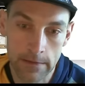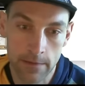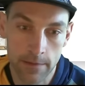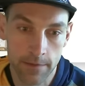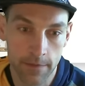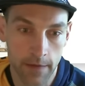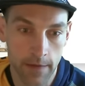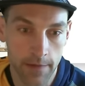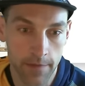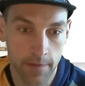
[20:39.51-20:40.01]

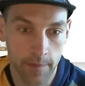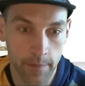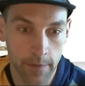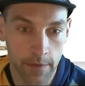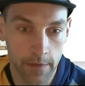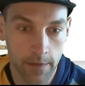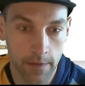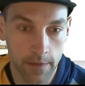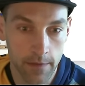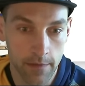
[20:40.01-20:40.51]
Find a
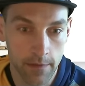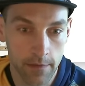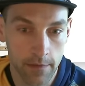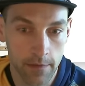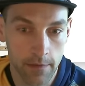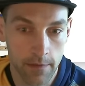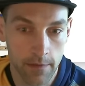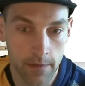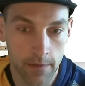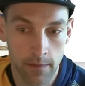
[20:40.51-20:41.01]
familiar.
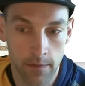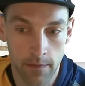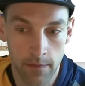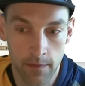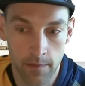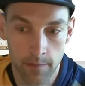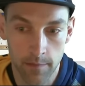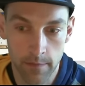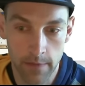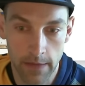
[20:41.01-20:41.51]

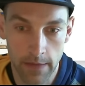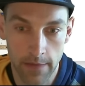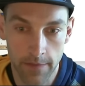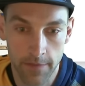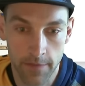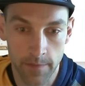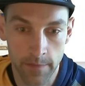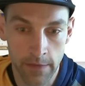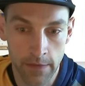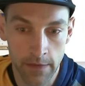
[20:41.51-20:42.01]
Play the
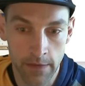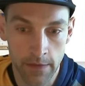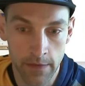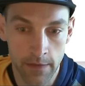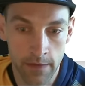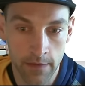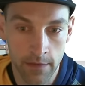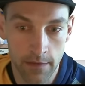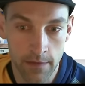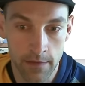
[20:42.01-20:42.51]
familiar.